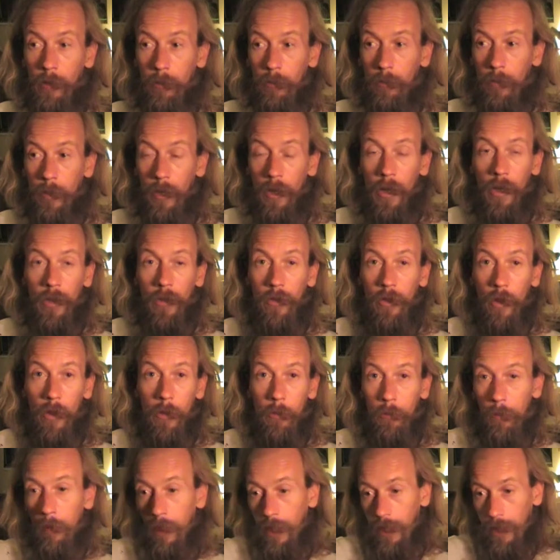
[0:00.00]
but I
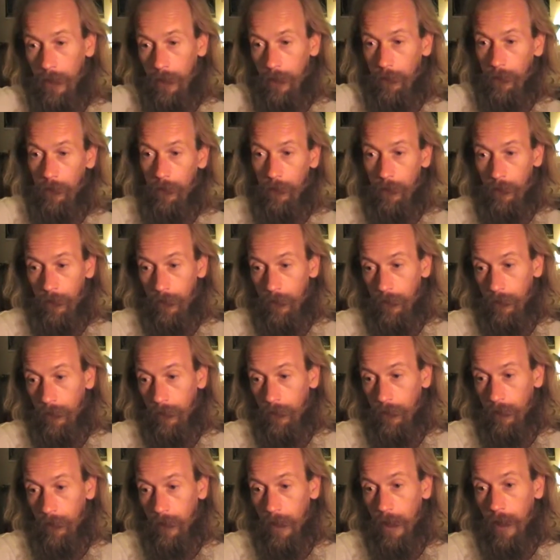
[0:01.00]
don't believe
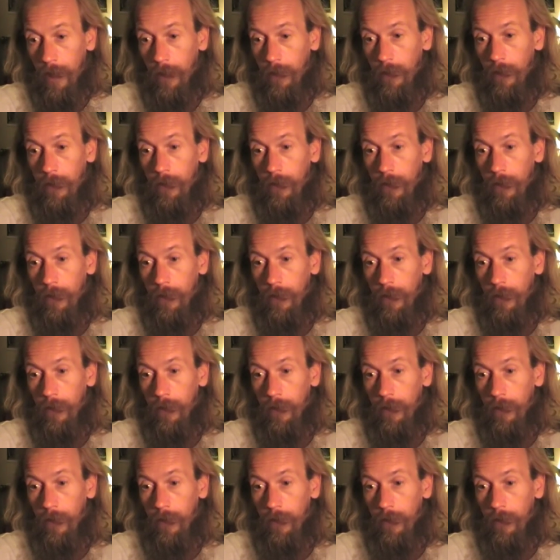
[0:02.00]
that